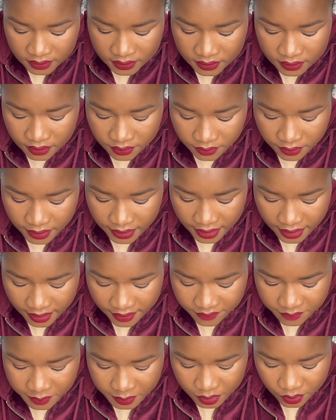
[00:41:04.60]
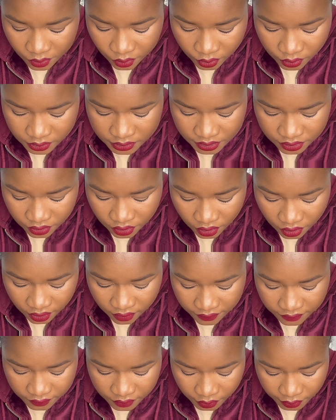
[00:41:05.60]
The way I've been holding
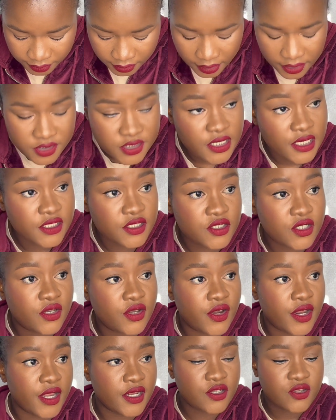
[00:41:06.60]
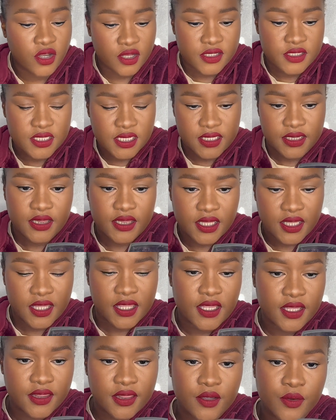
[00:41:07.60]
off going outside to create content
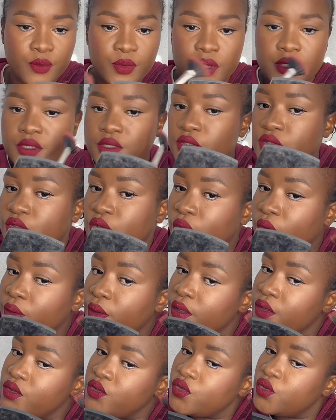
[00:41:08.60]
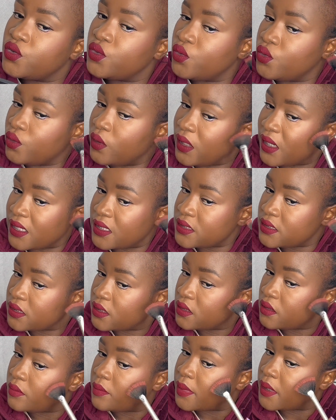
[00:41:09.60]
thinking the wind is going to
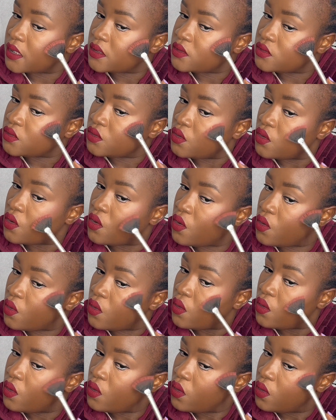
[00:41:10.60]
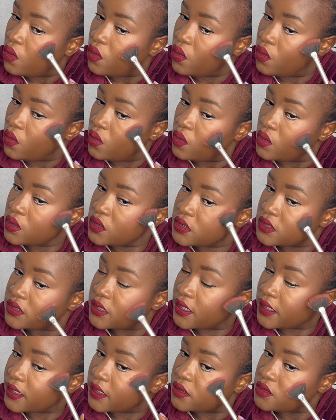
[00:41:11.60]
lessen, but yo, it's
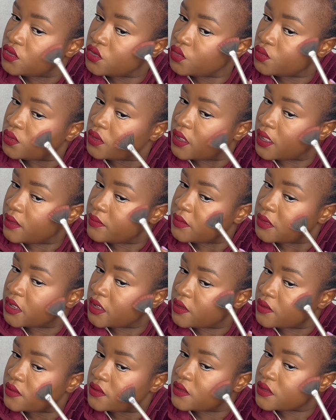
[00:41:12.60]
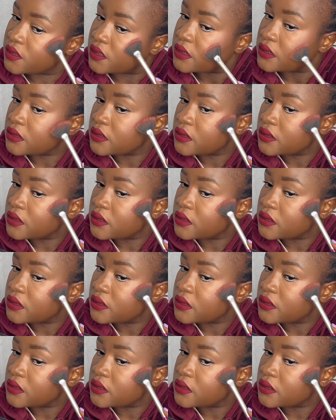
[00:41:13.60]
like a tsunami outside.